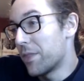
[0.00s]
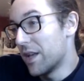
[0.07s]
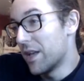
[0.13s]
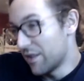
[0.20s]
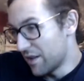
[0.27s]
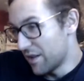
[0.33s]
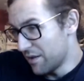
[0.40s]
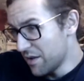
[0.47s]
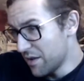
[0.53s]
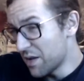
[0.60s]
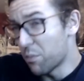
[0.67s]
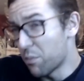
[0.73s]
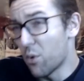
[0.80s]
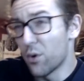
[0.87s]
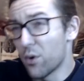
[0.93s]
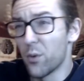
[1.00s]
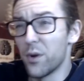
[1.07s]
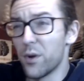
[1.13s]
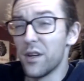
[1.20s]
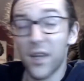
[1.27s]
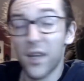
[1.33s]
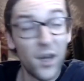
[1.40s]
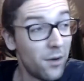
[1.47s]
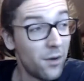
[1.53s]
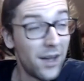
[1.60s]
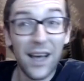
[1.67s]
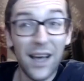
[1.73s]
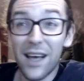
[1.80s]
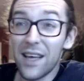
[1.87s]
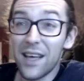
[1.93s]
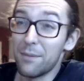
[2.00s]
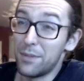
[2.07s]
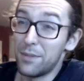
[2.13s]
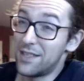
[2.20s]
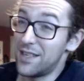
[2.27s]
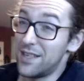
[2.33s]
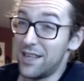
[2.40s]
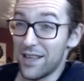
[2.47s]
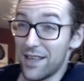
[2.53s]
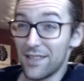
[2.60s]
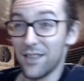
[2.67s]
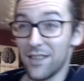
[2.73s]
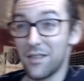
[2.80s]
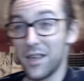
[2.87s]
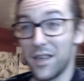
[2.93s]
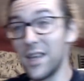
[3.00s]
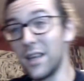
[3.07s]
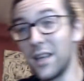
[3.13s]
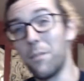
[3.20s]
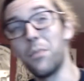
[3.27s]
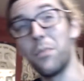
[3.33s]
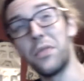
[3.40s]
and the importer wouldn't know. But see, that's the thing.